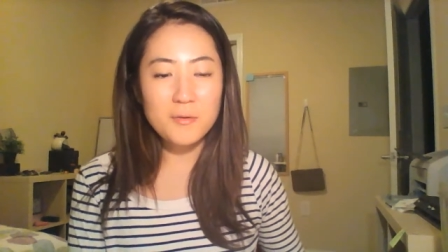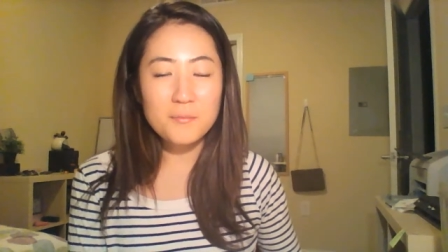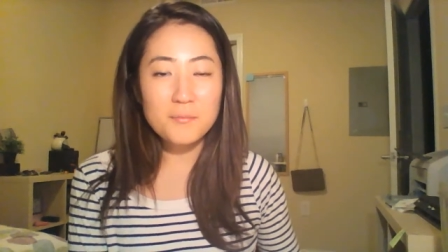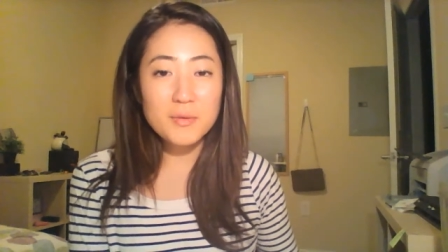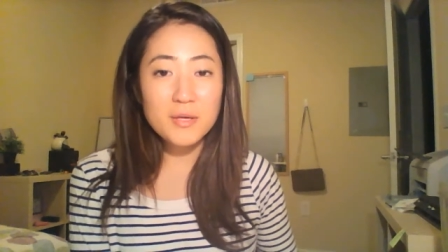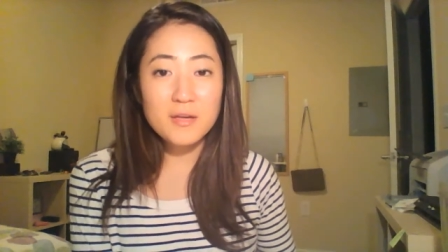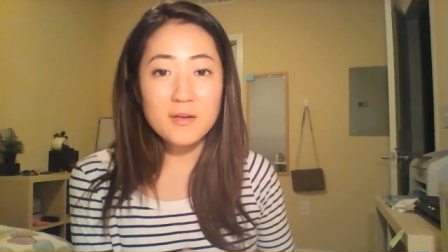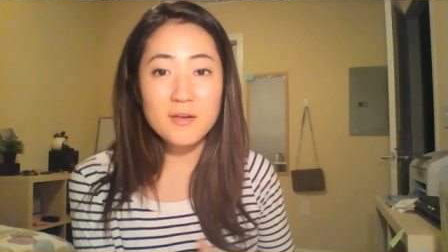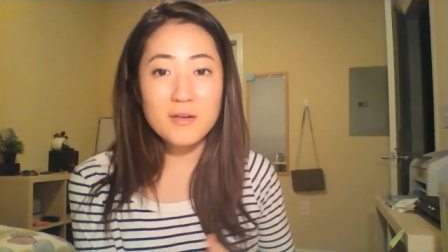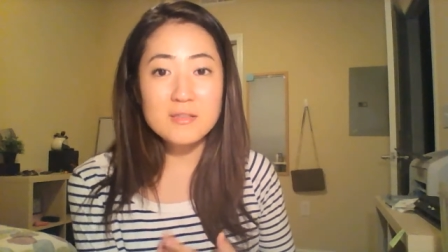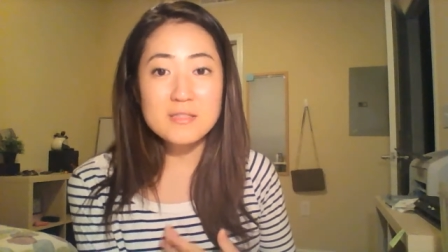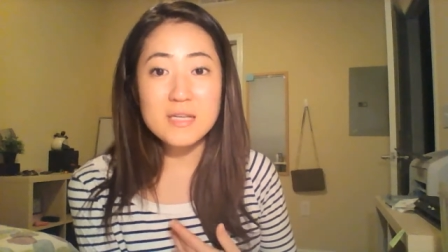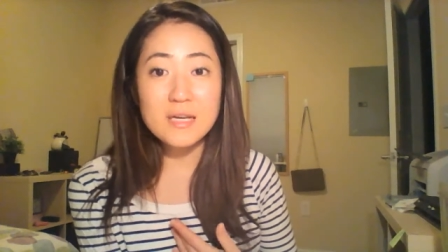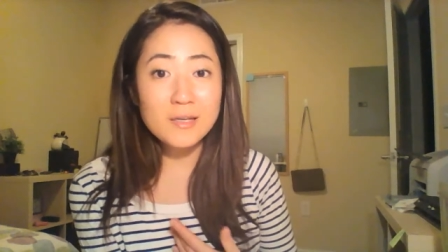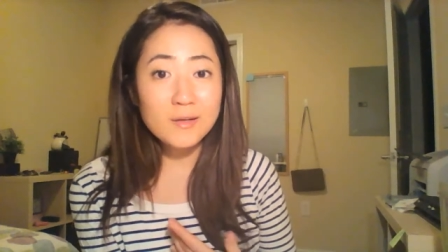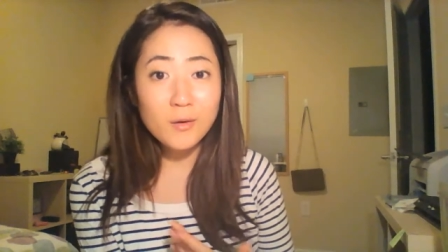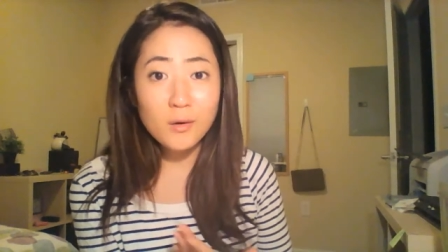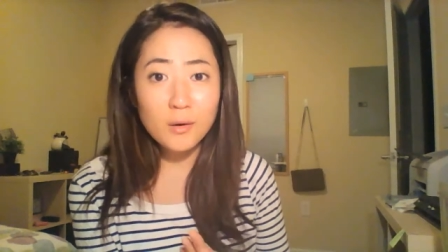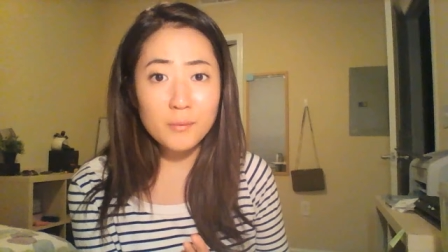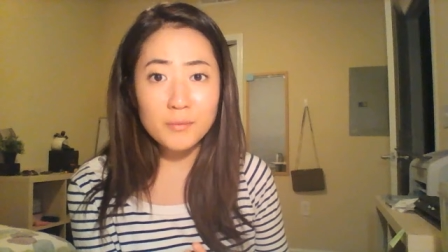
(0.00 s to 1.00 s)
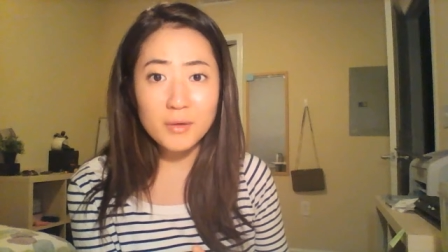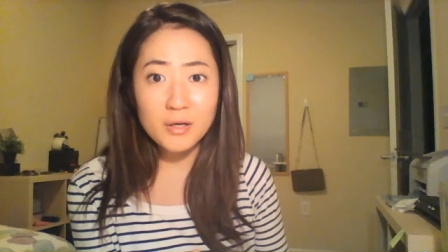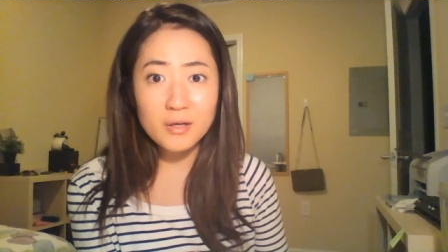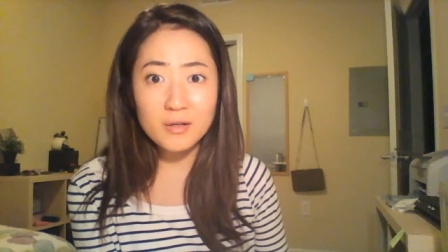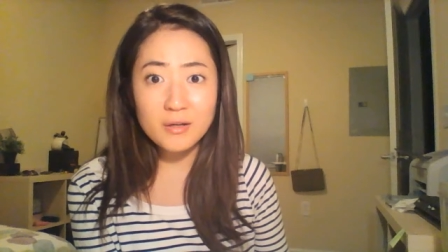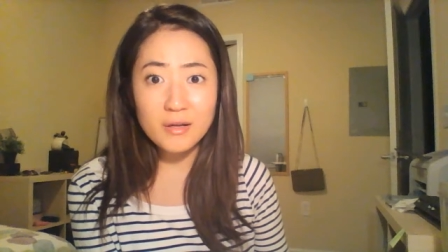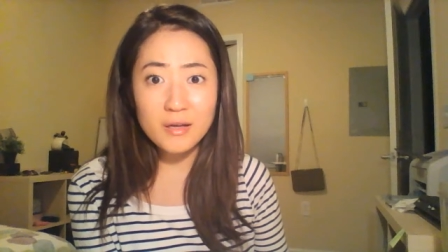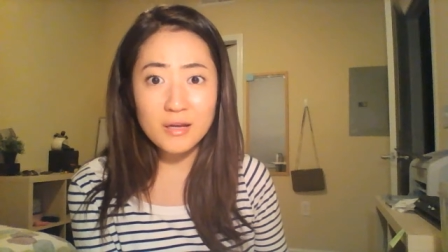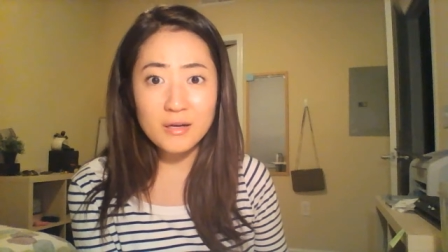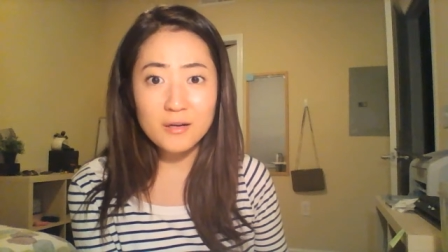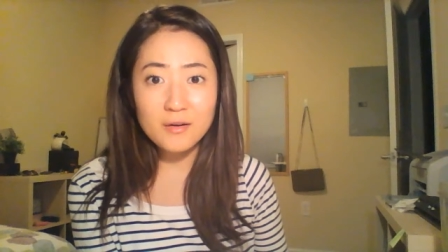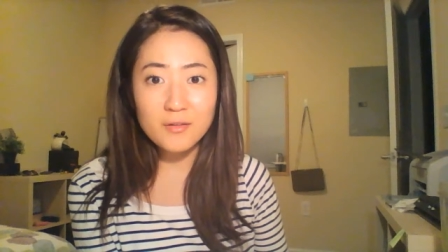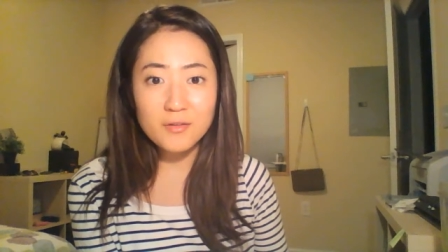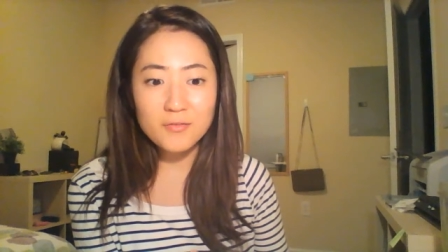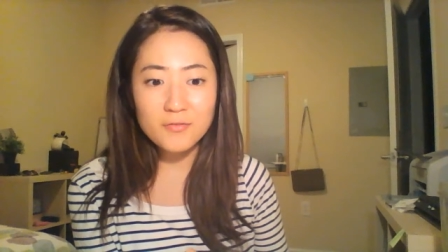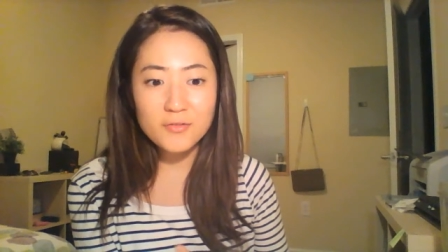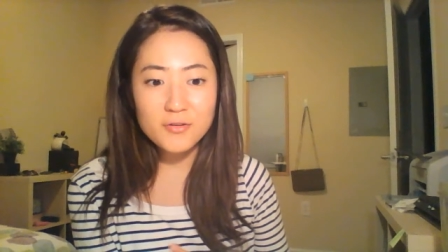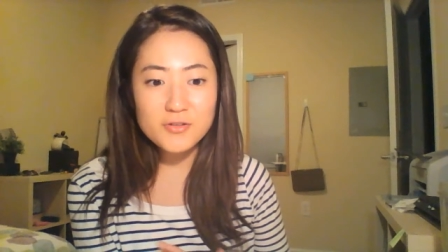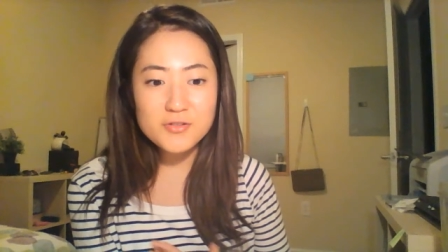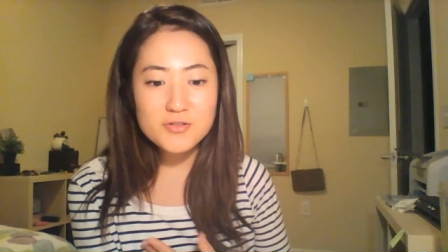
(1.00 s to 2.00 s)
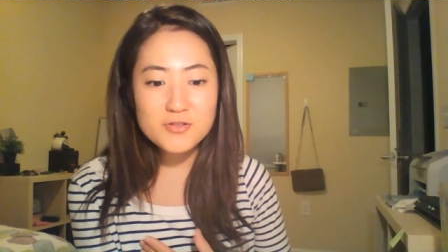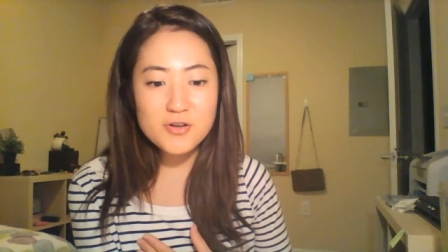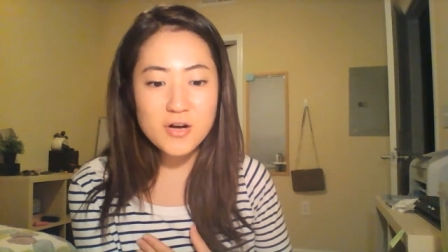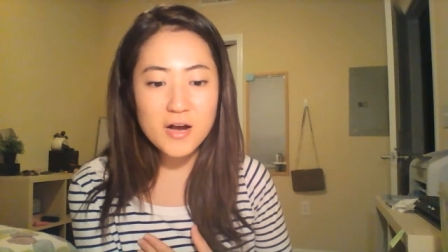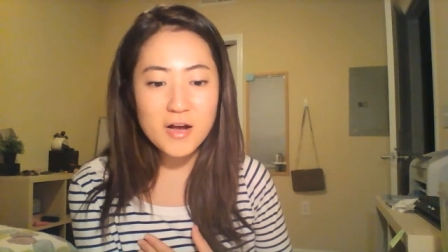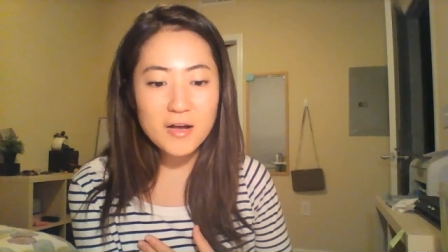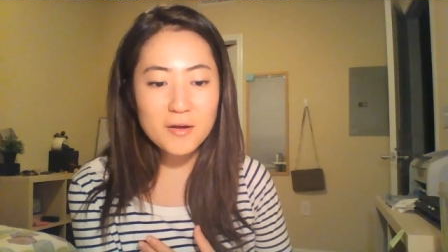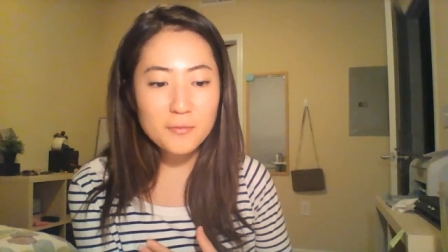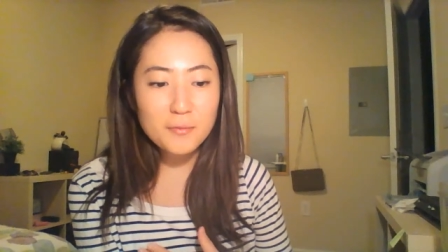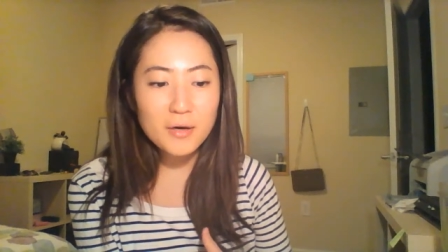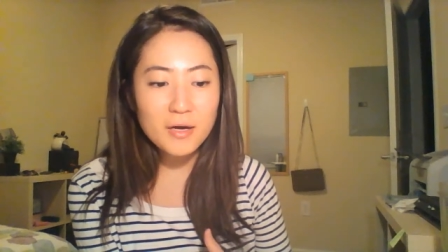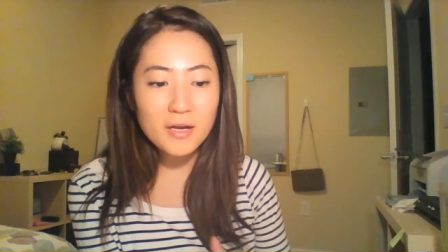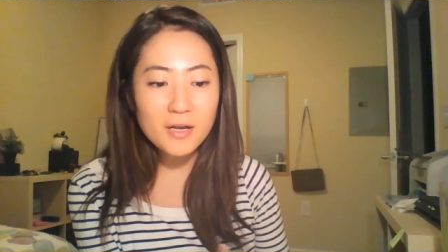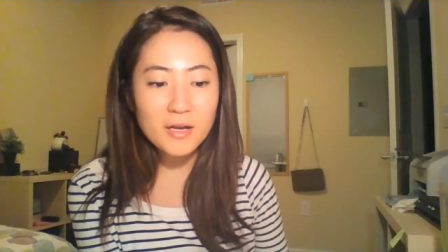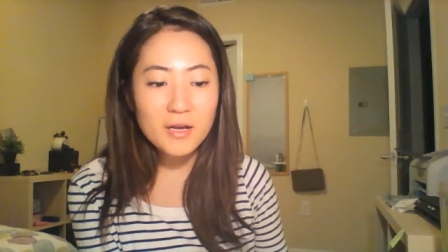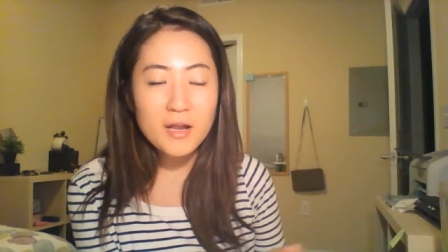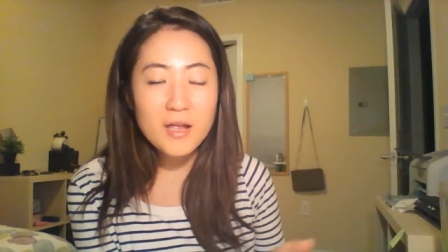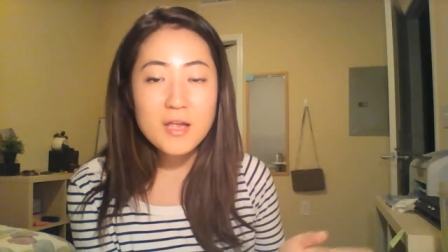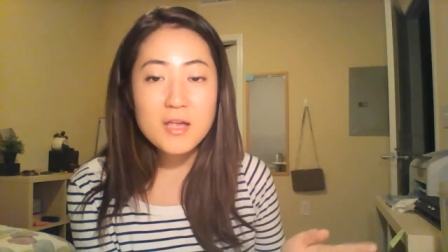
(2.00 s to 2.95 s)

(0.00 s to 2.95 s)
because I know I'm not going to get it in the first try, right?